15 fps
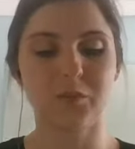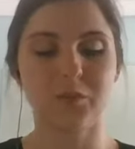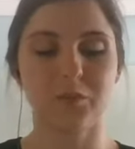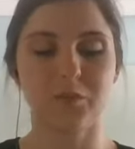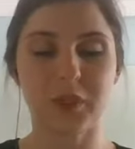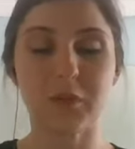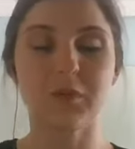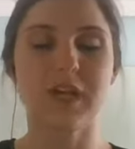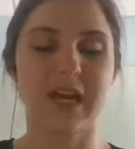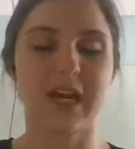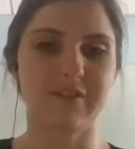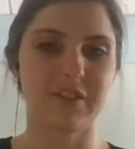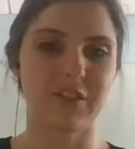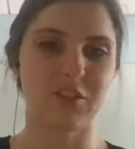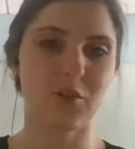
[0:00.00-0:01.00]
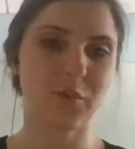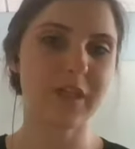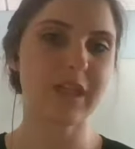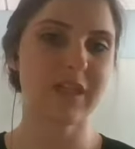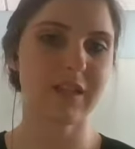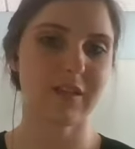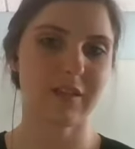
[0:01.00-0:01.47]
we will have to tweak
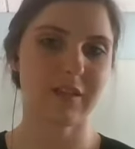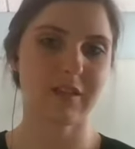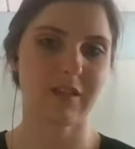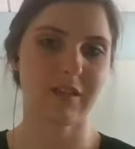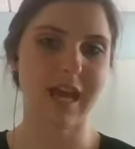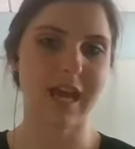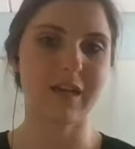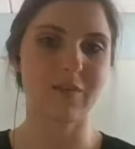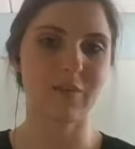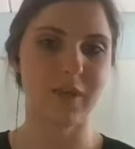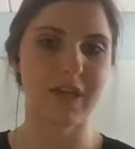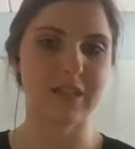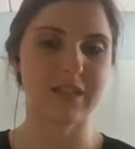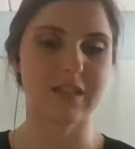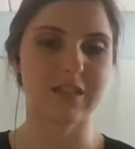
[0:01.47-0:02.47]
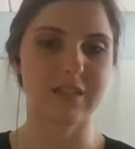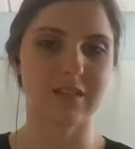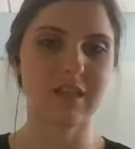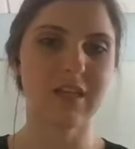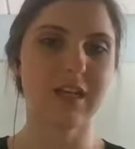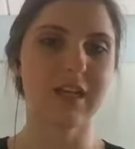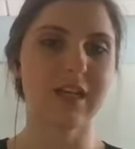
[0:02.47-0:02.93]
that basic
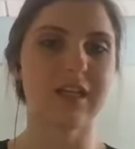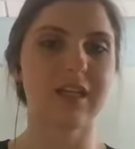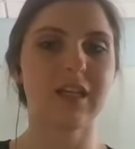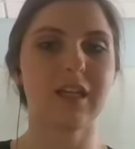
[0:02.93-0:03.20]
design